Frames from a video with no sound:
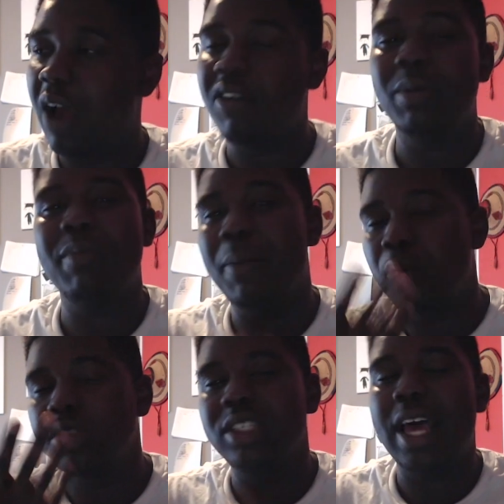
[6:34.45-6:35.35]
I want to make my
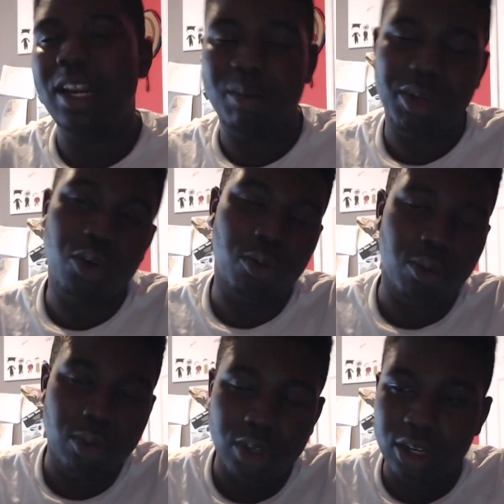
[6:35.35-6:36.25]
personality be cool.
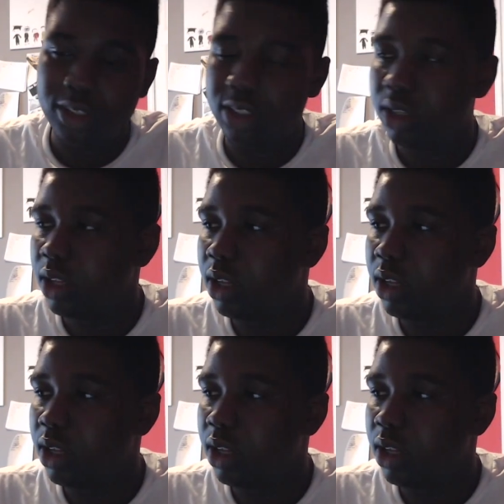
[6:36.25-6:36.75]
You know what I'm saying?